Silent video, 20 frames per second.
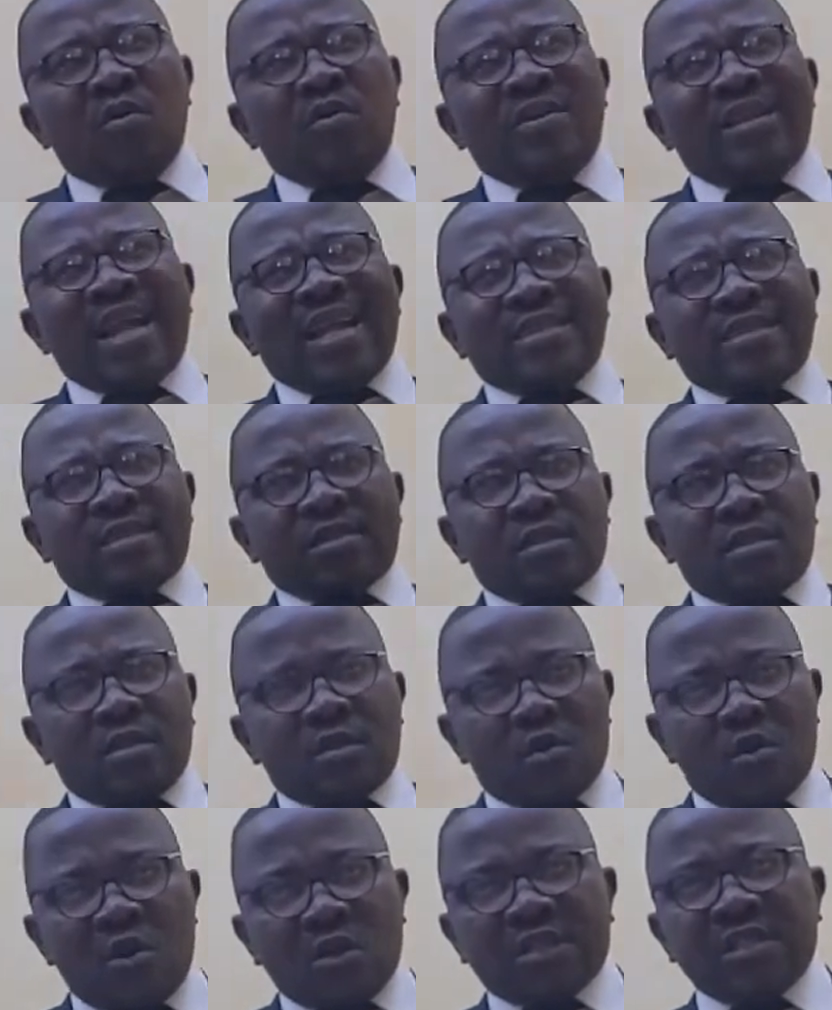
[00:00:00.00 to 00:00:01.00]
that
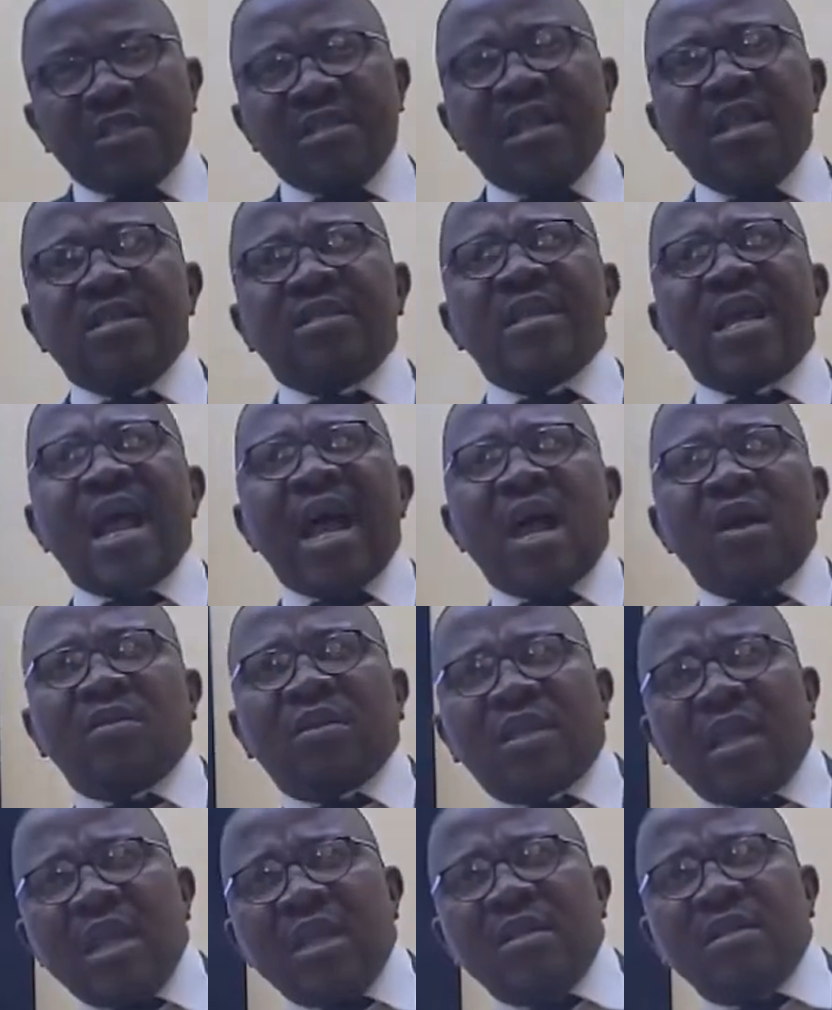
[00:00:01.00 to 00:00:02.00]
coordinates
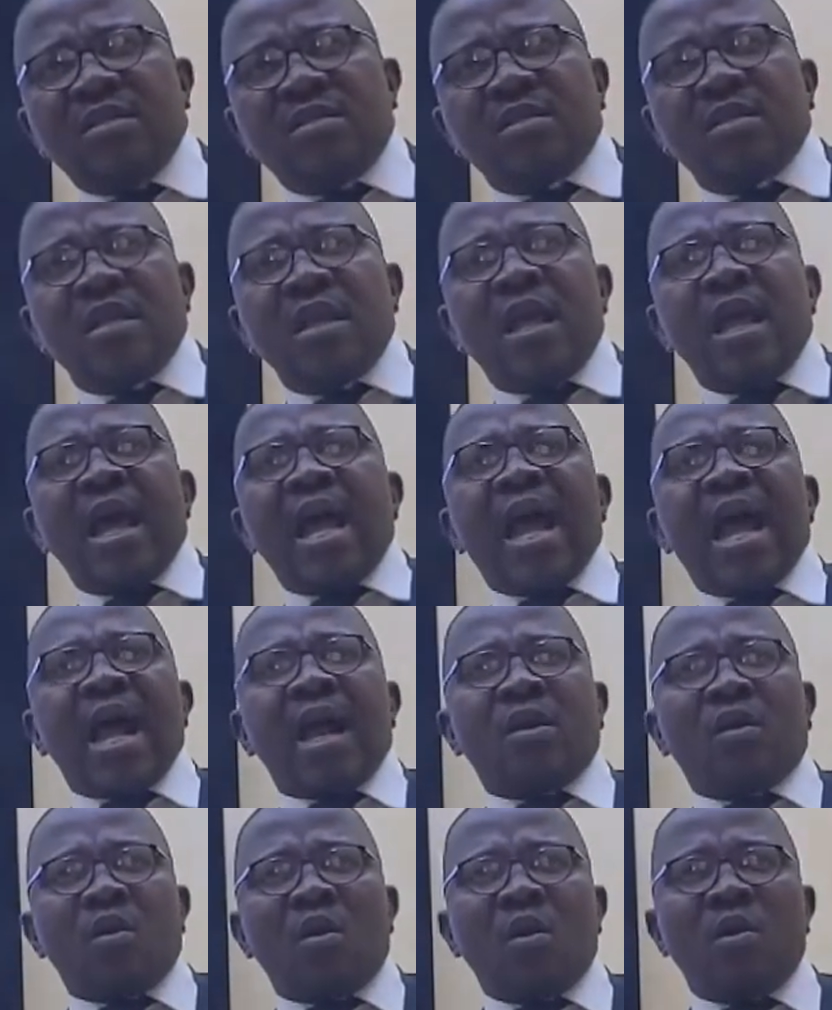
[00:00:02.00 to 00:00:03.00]
how things
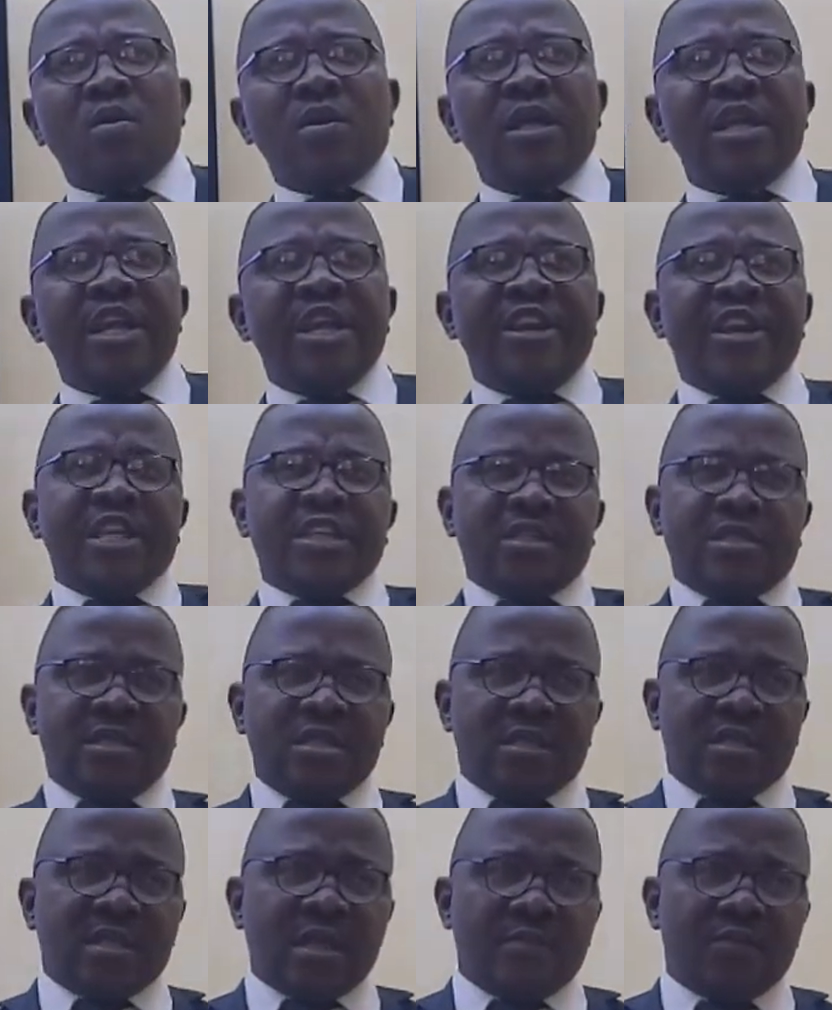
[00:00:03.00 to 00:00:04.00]
are run in a
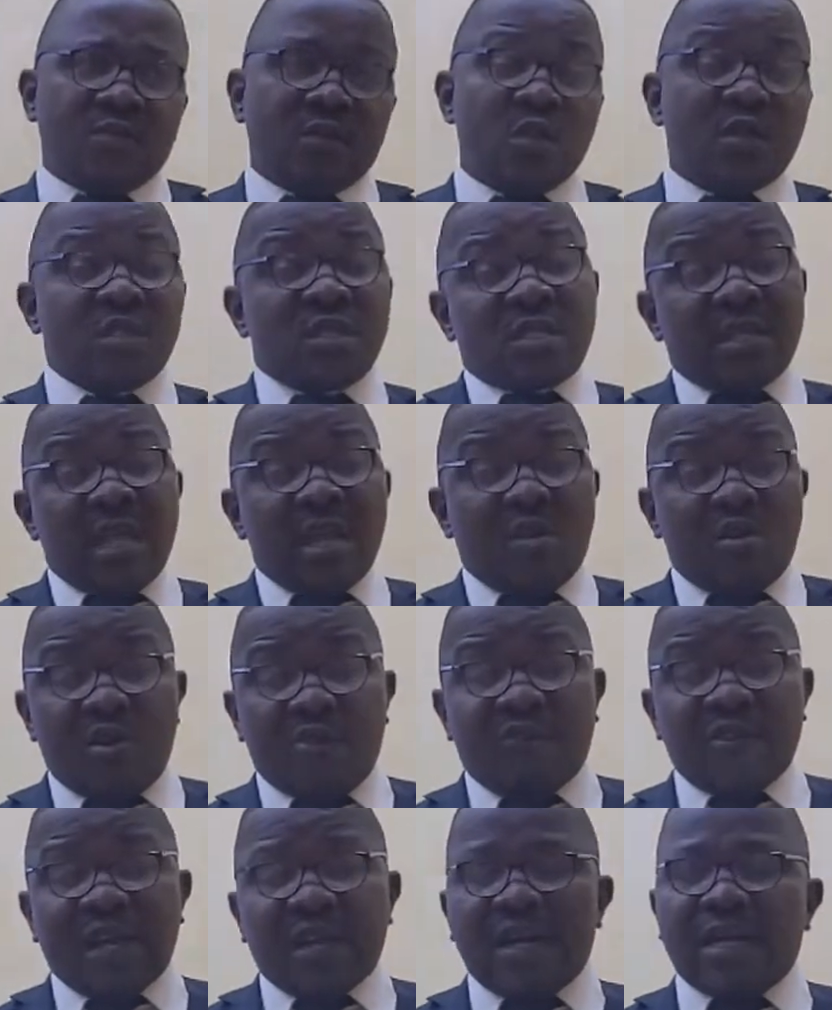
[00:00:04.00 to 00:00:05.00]
system, say
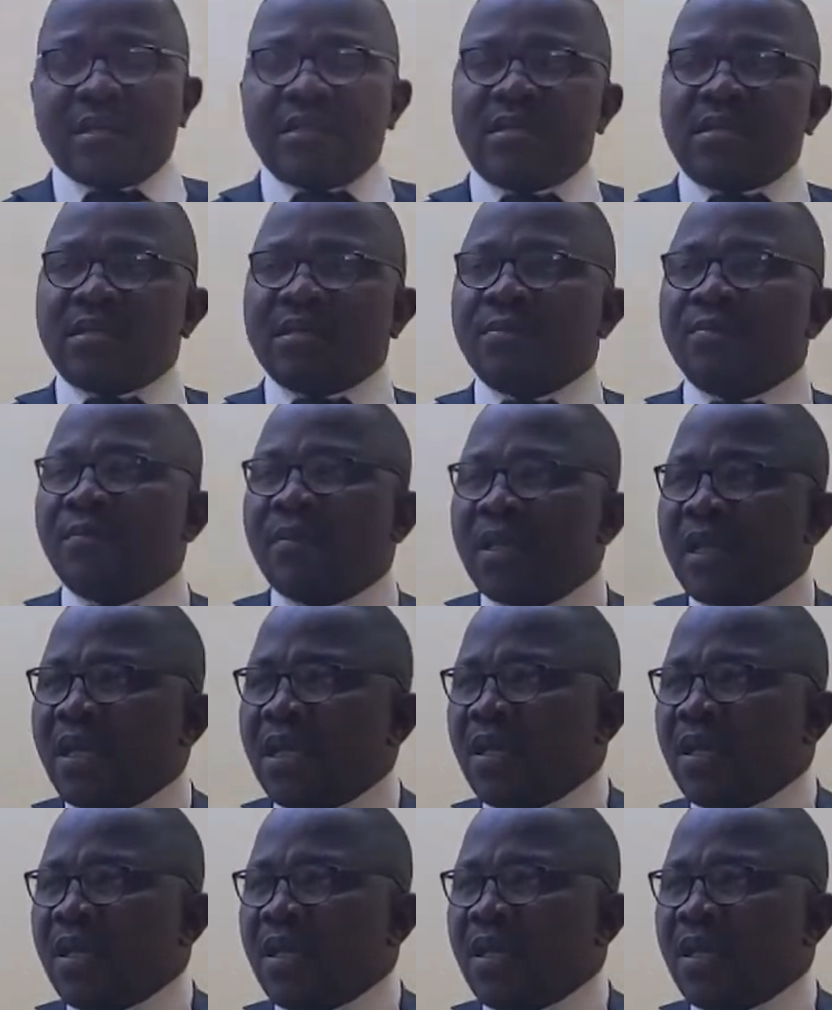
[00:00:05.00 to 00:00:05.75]
governance.